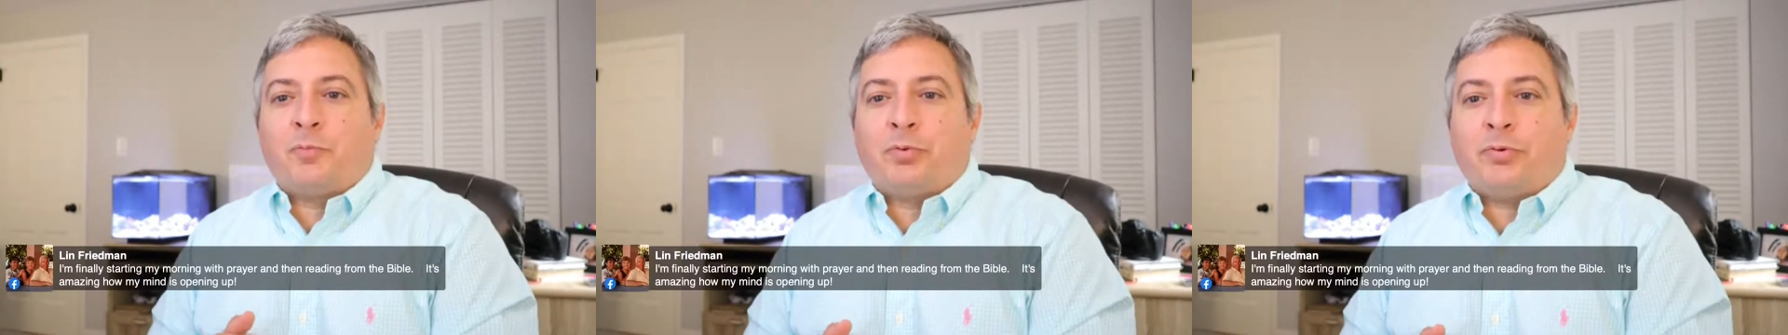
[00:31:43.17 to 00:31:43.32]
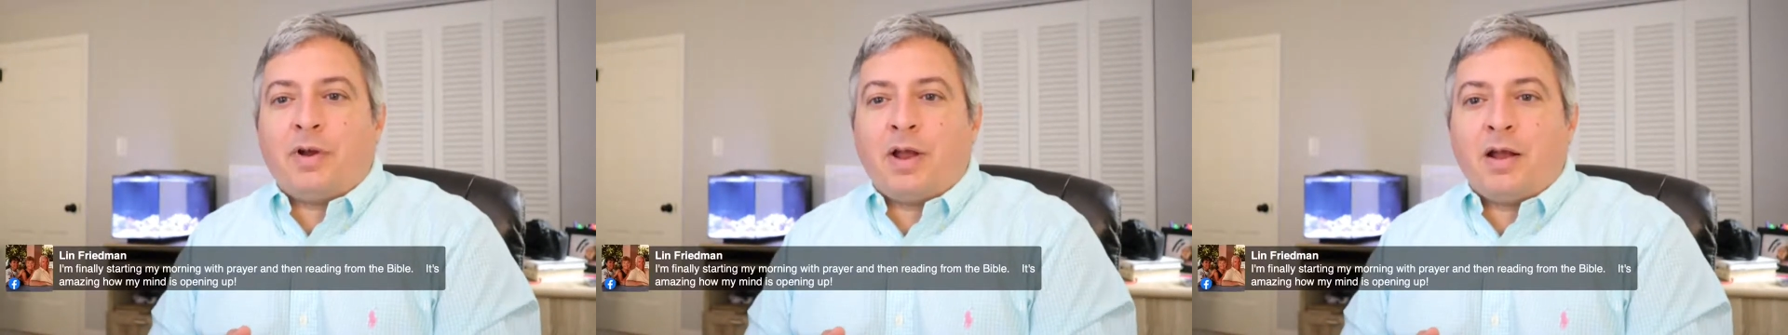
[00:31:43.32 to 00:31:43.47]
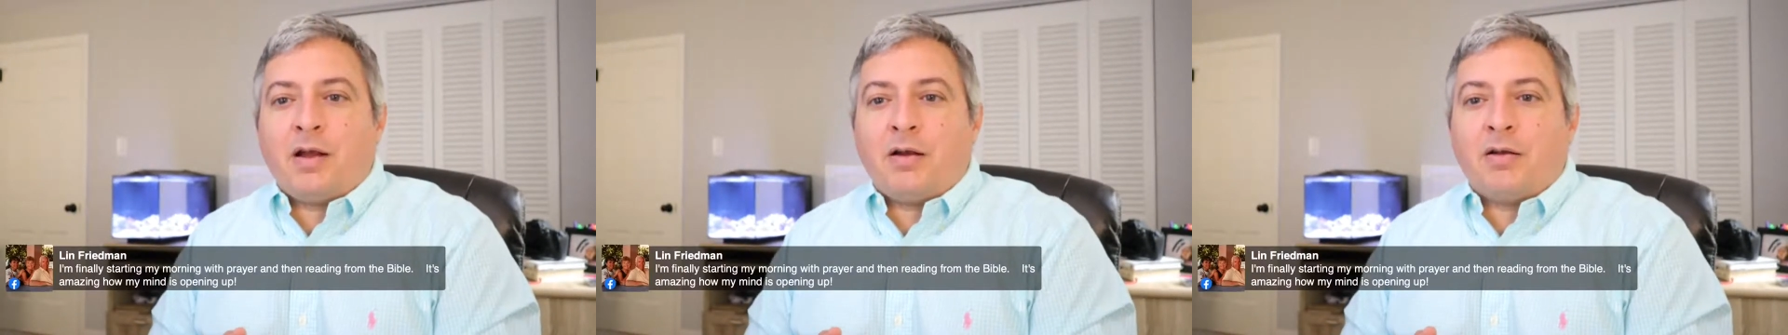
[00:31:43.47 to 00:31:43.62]

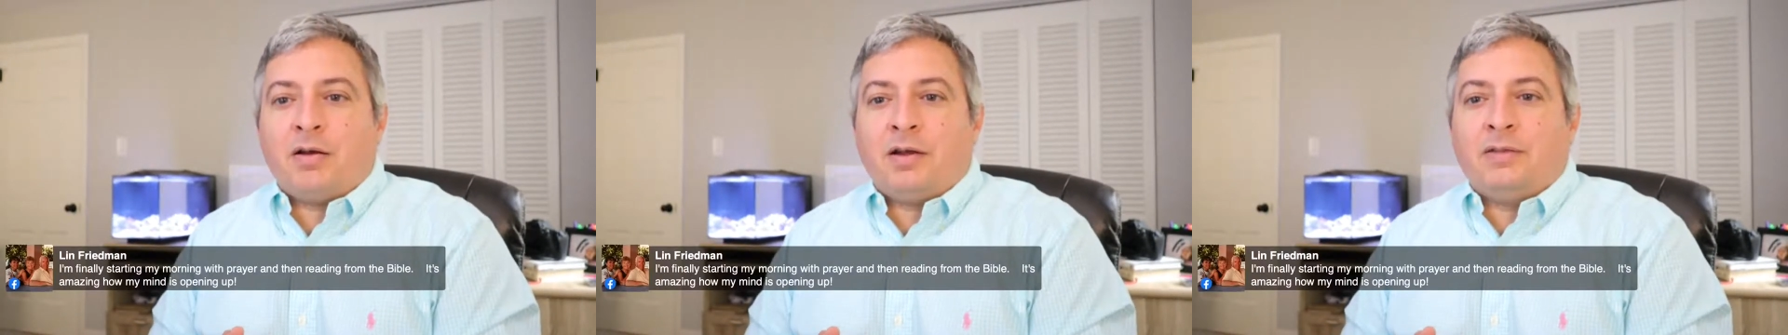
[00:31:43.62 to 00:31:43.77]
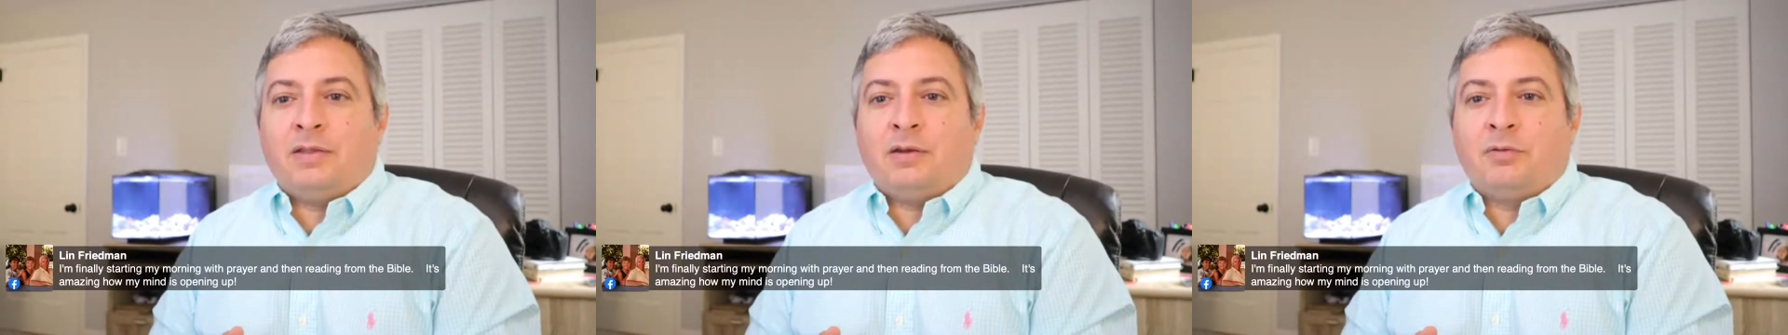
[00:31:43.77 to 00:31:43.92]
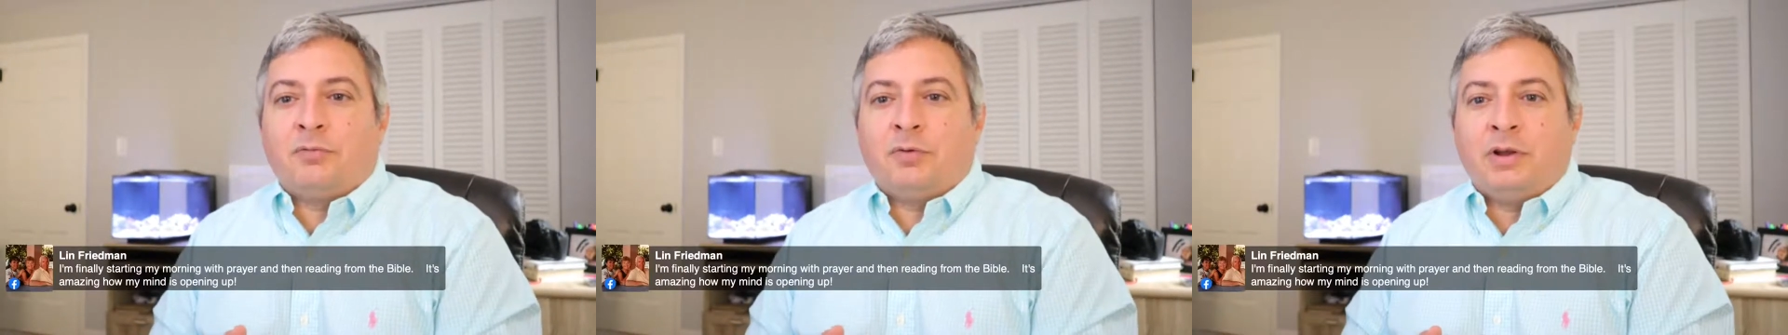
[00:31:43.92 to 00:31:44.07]
prayer
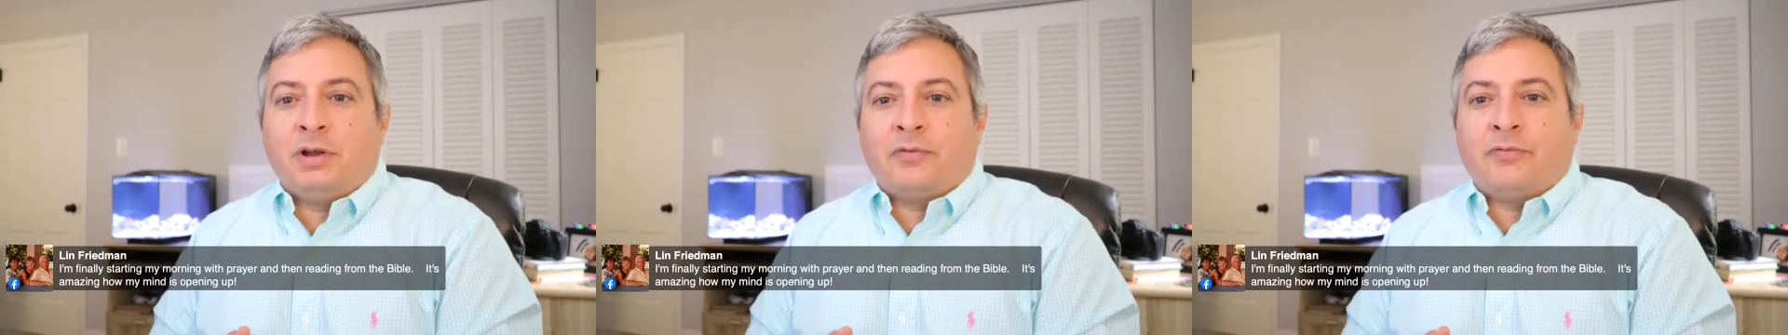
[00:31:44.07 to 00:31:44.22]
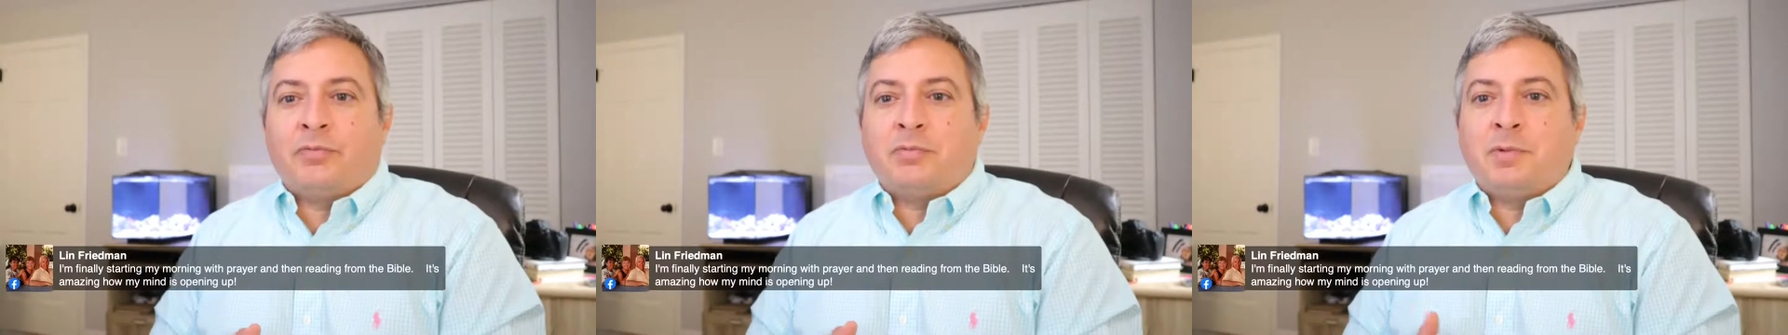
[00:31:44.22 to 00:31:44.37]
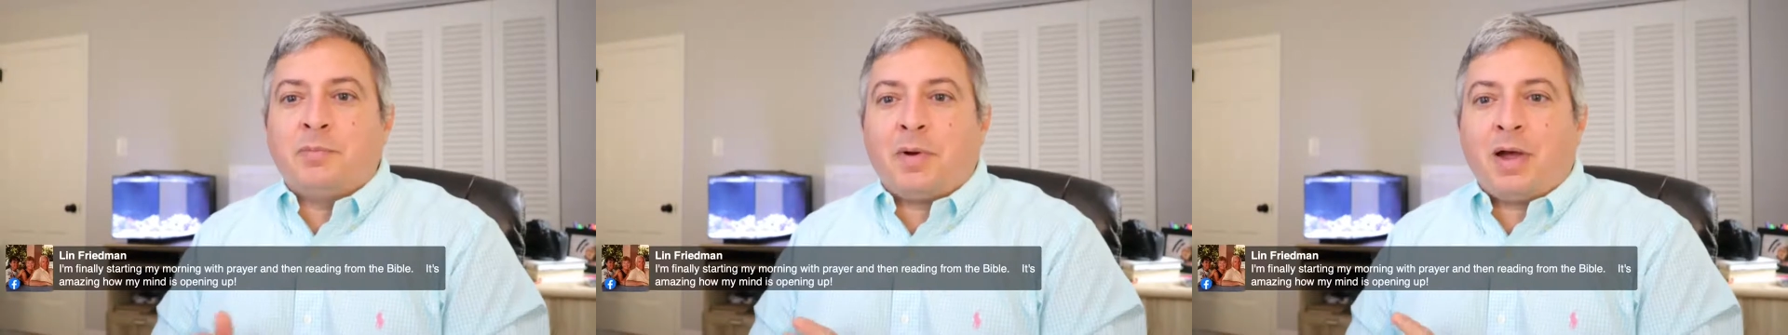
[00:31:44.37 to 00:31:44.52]
and then reading
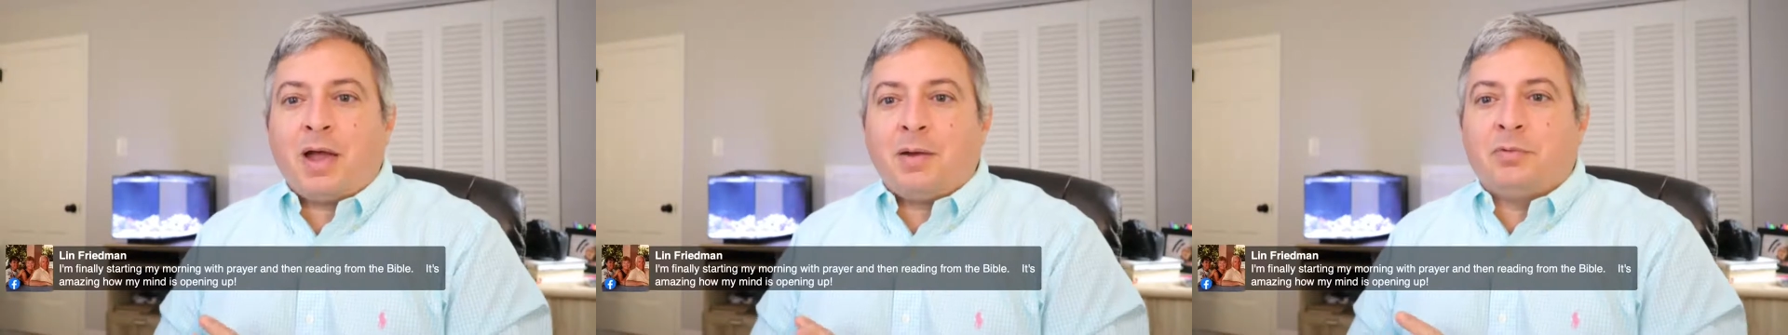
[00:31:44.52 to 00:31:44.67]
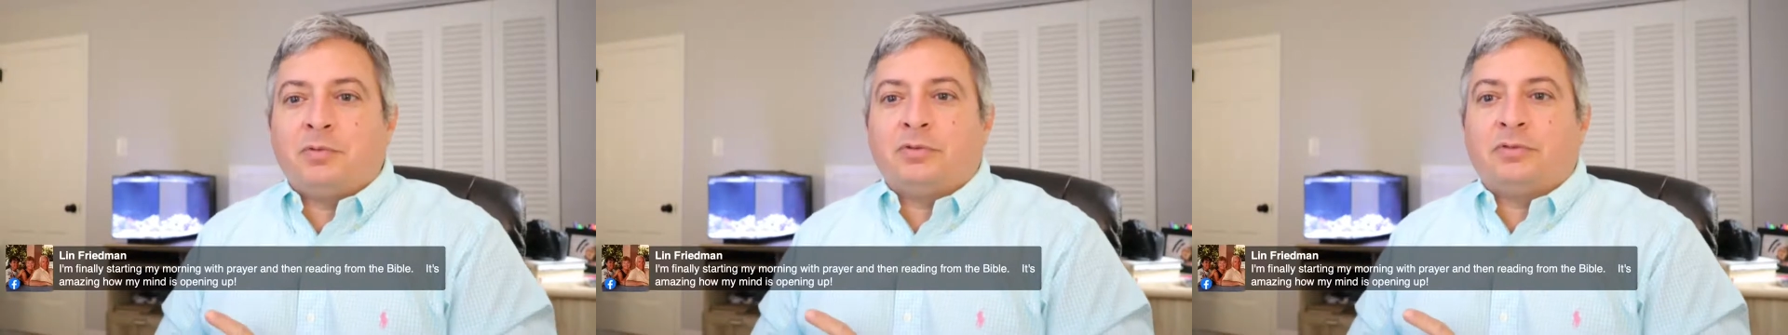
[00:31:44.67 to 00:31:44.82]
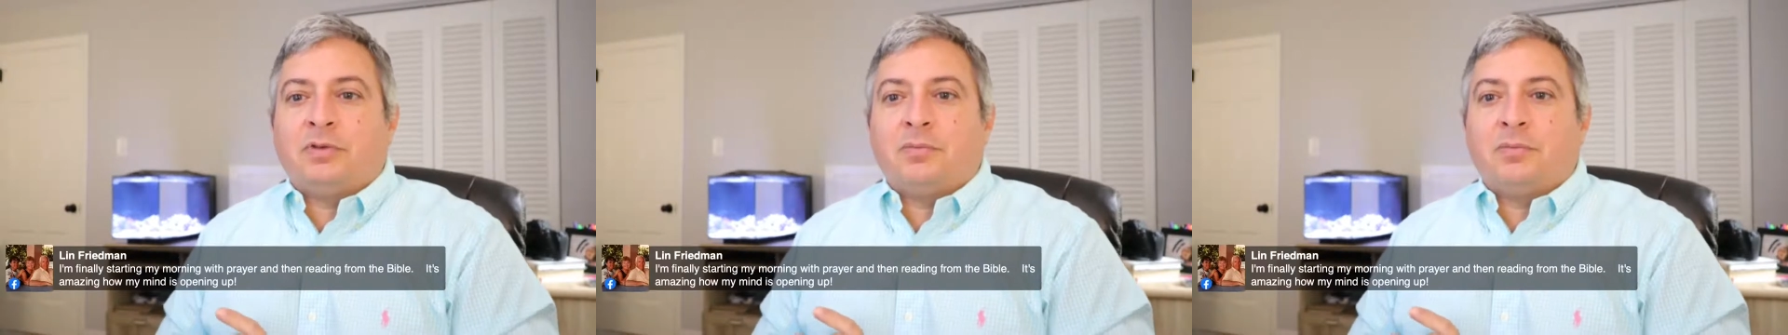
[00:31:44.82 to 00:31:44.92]
from the Bible.